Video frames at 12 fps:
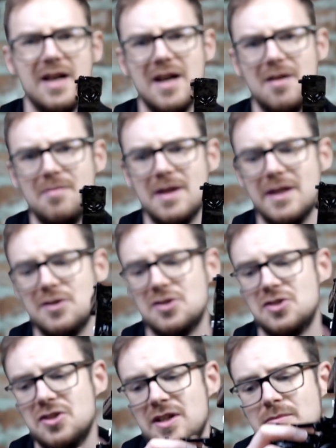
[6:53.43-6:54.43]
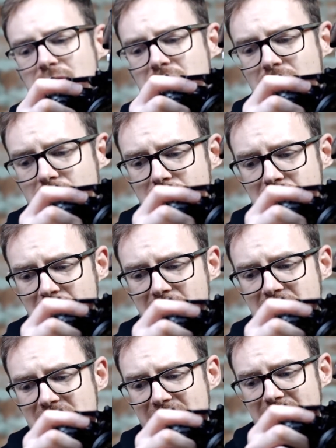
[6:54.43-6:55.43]
It's shaped
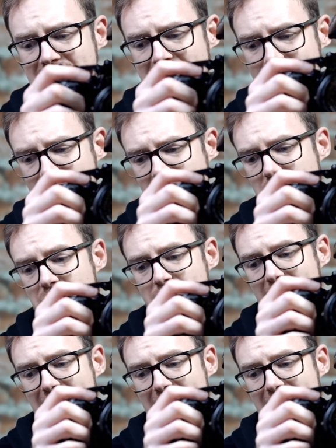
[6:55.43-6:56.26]
nicely to my